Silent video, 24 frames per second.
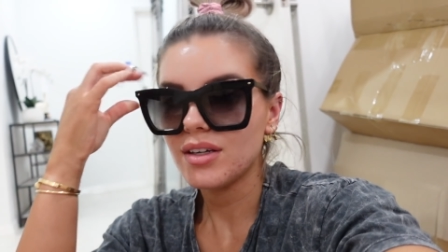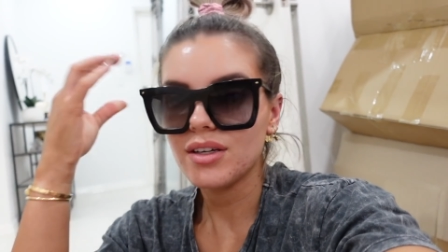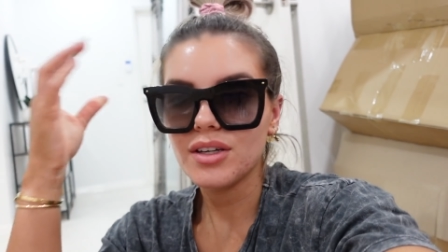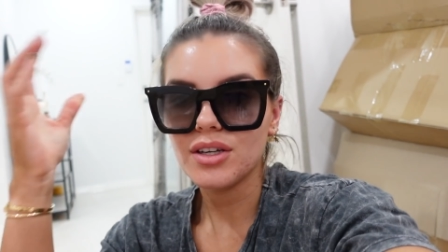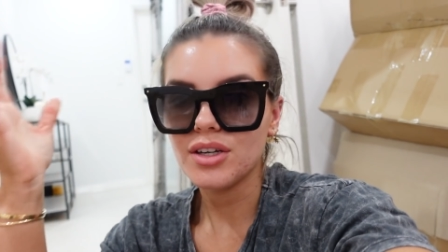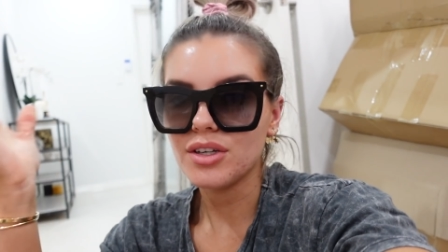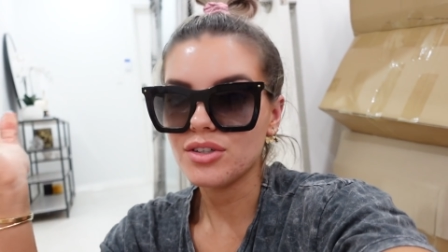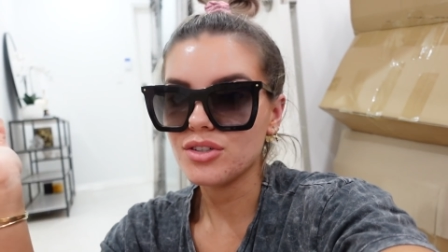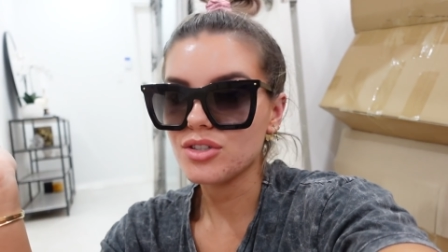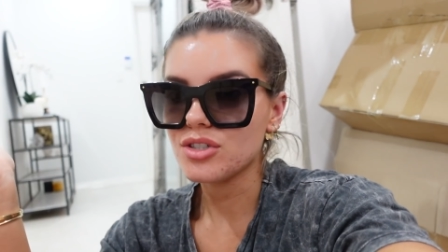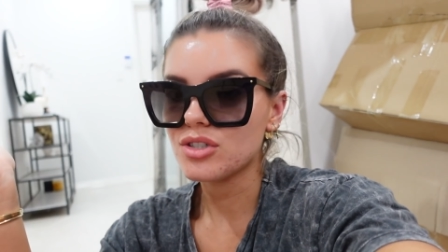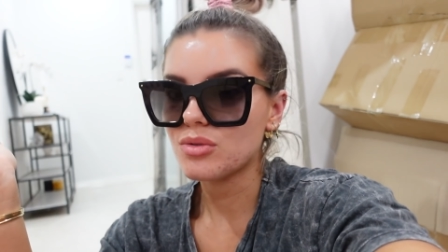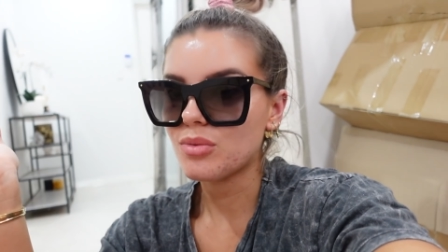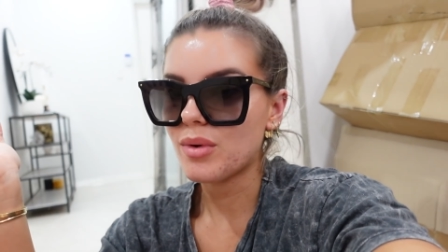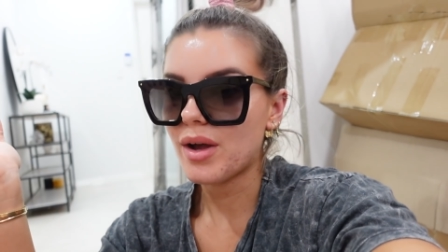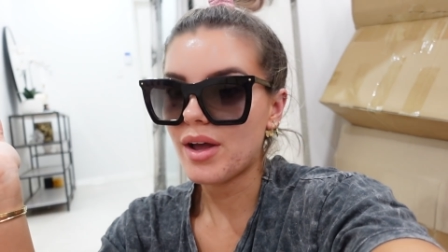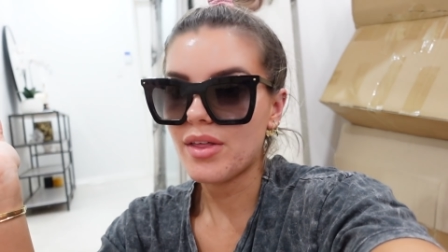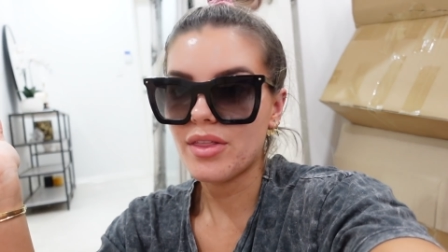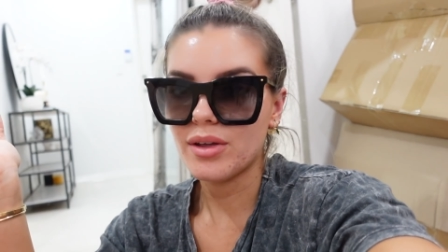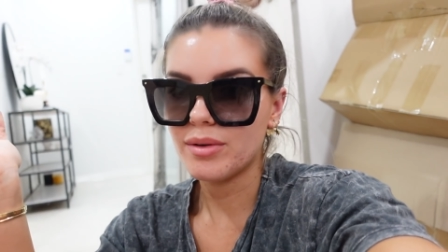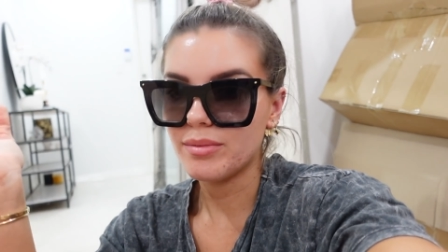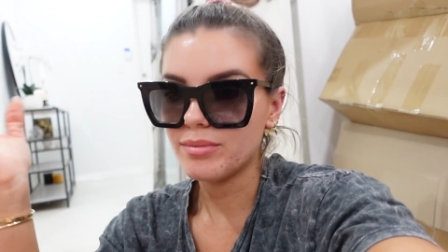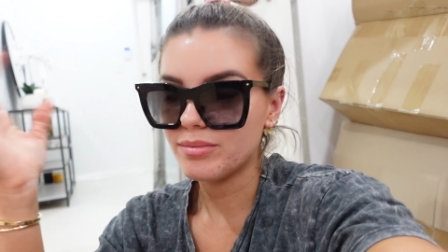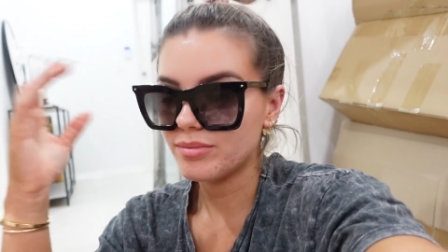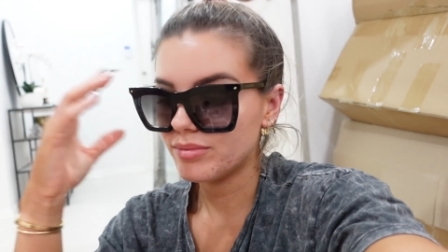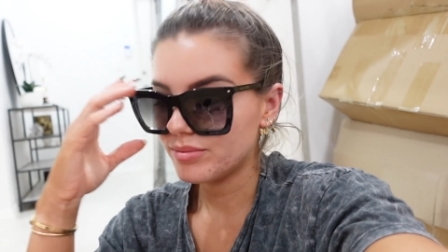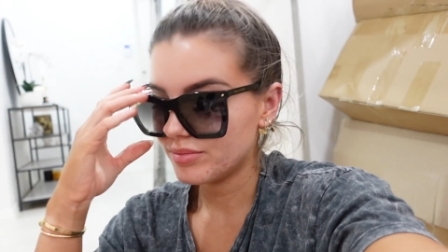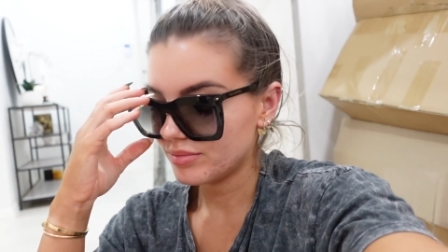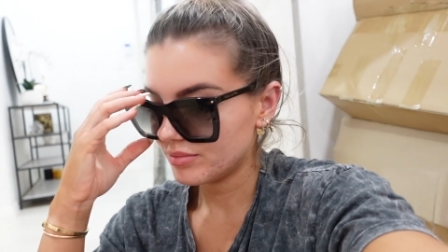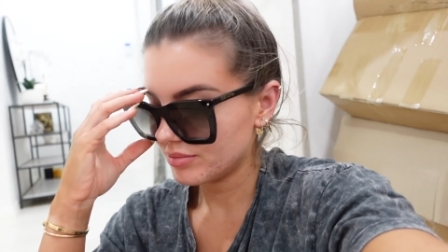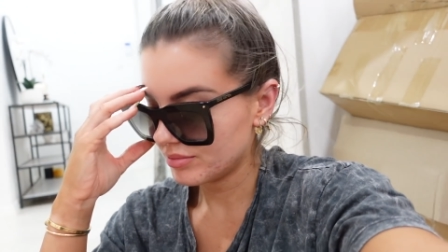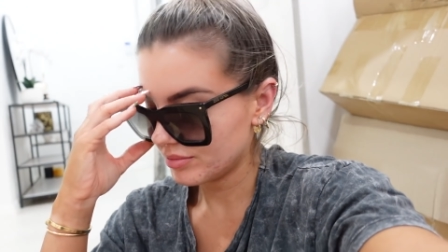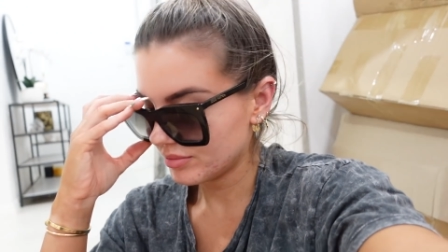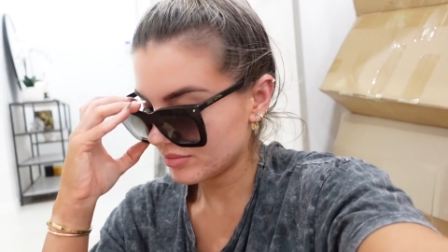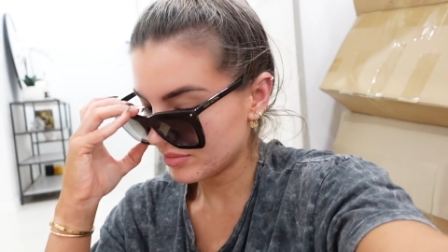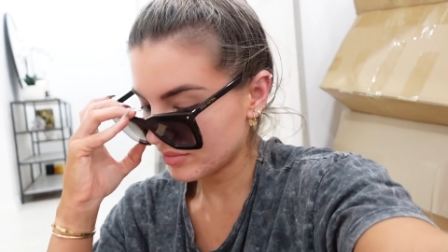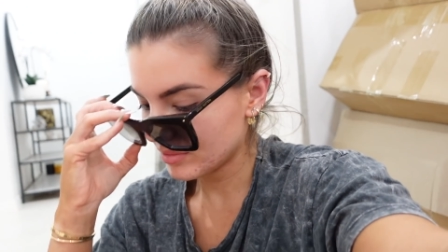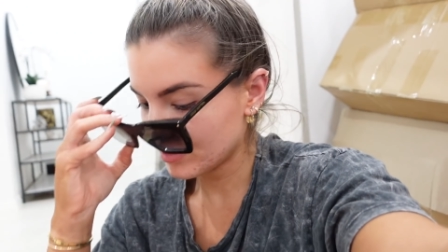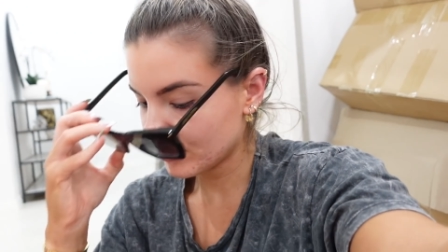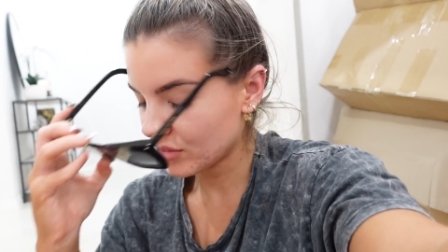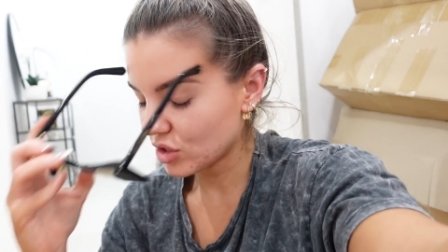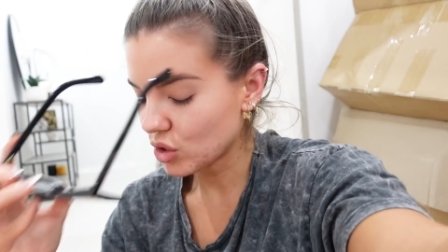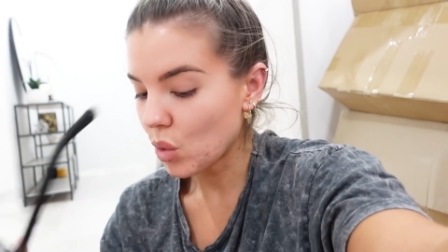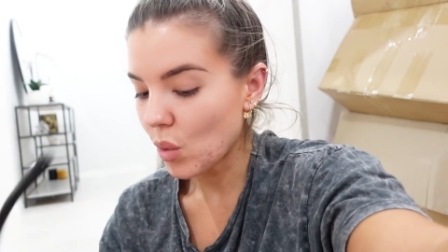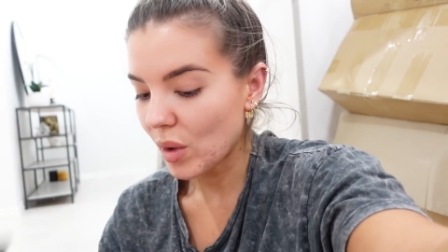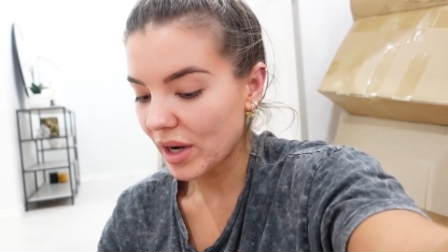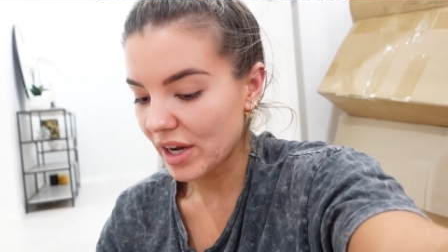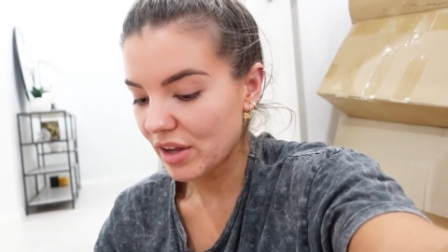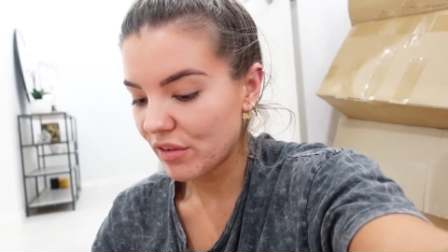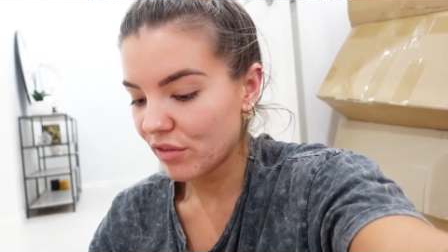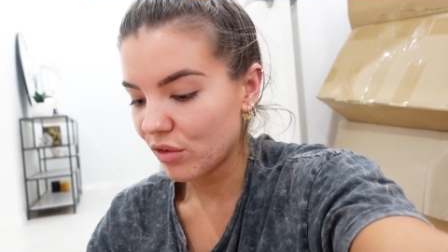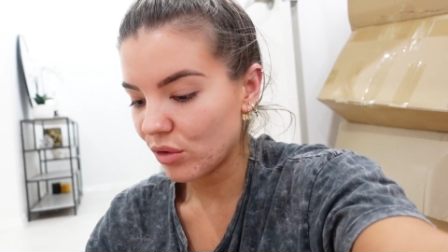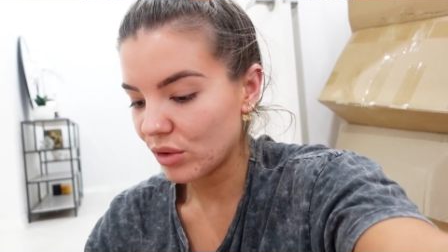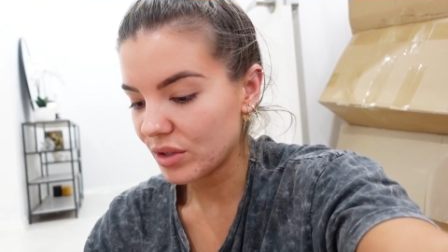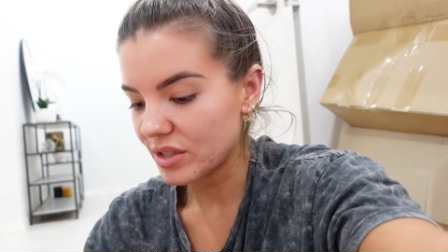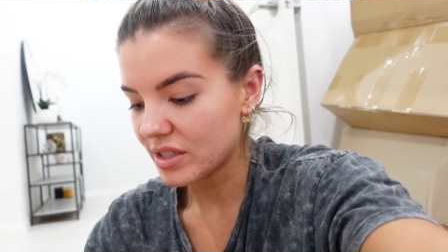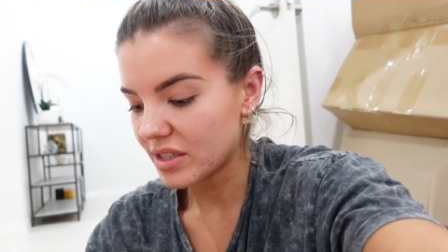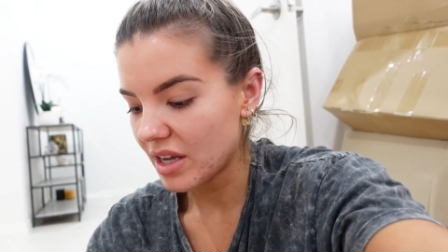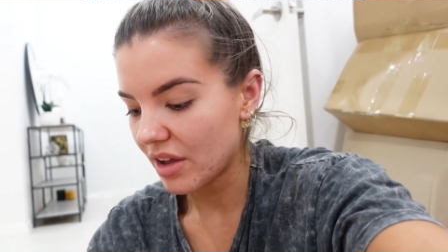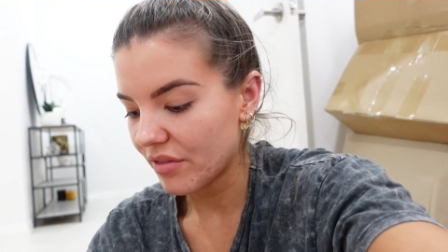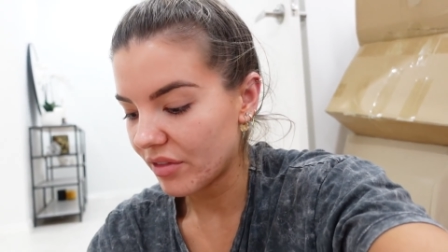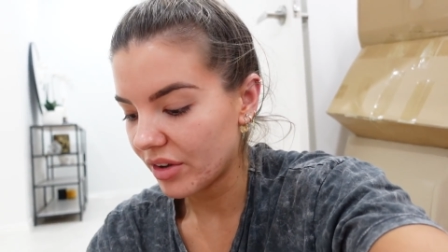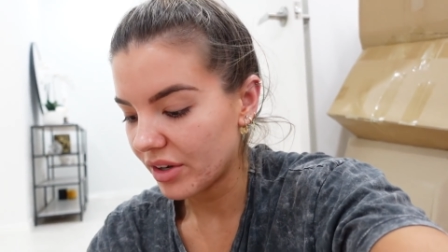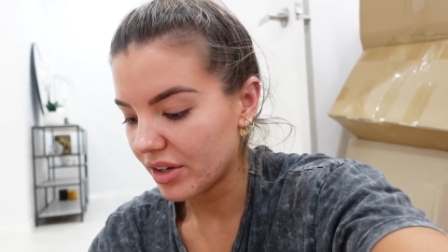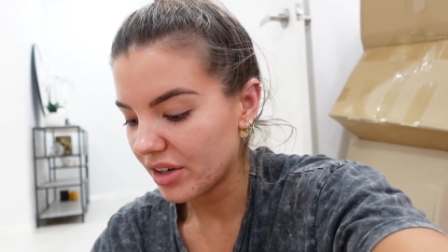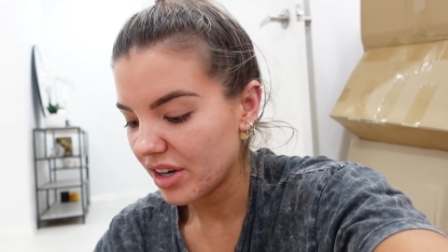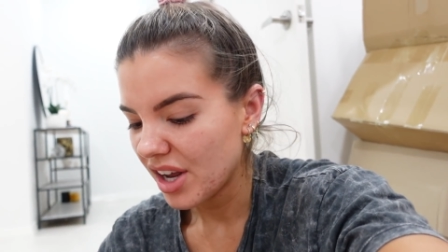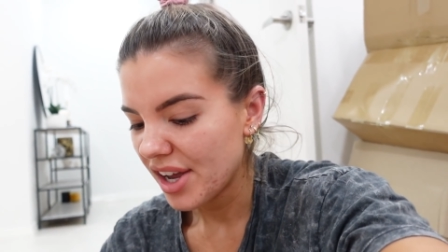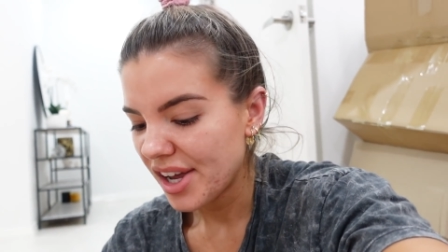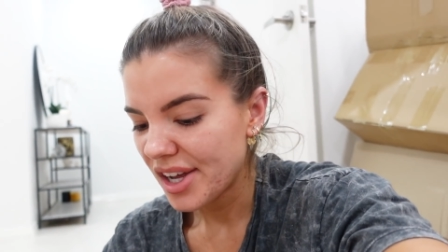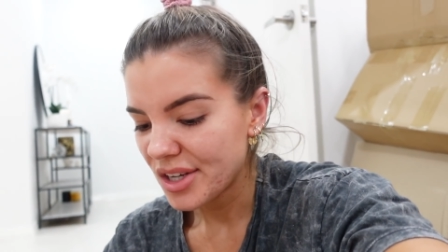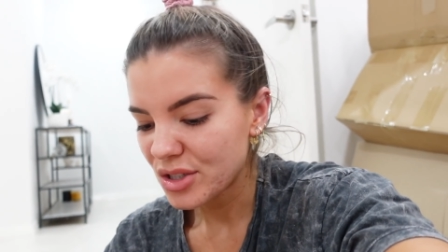You can just wear them 24/7.